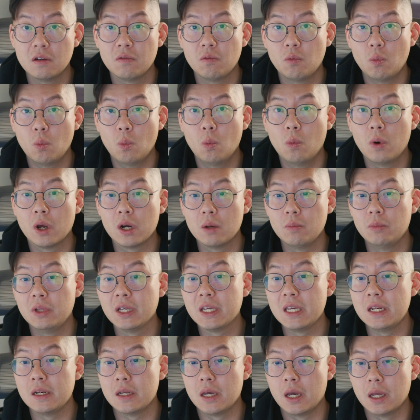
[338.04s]
of what I'm
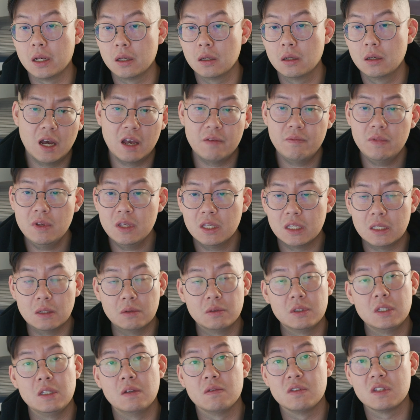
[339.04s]
looking at. I've been
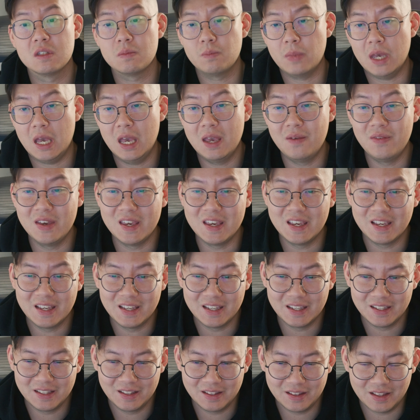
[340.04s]
guilty of
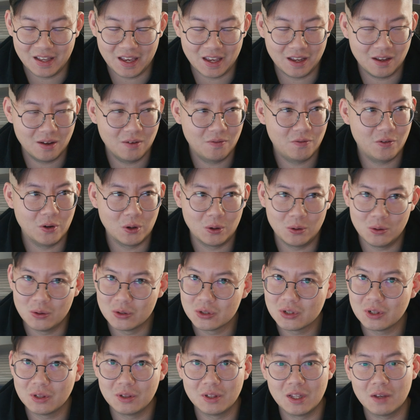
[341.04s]
spamming like
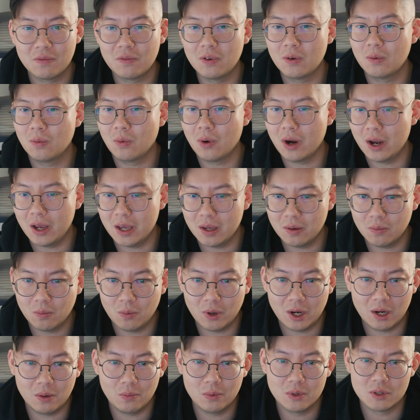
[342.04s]
photos left and right
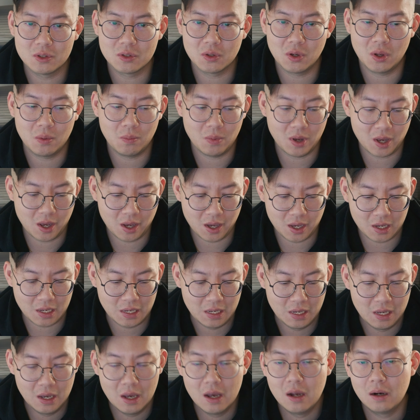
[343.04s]
when I was on my
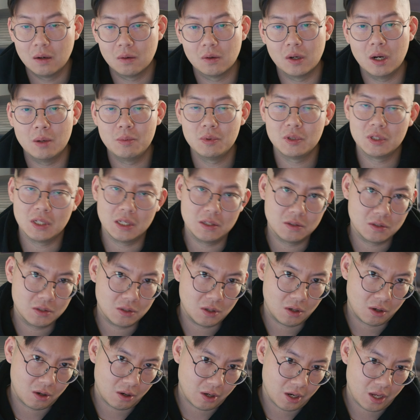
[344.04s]
crop
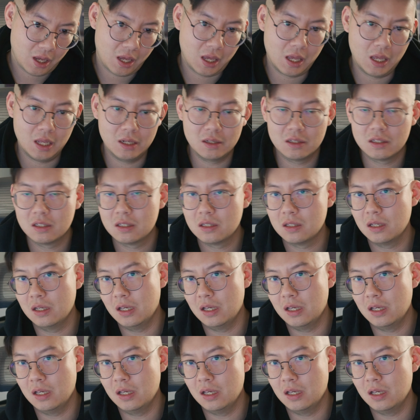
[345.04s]
sensor and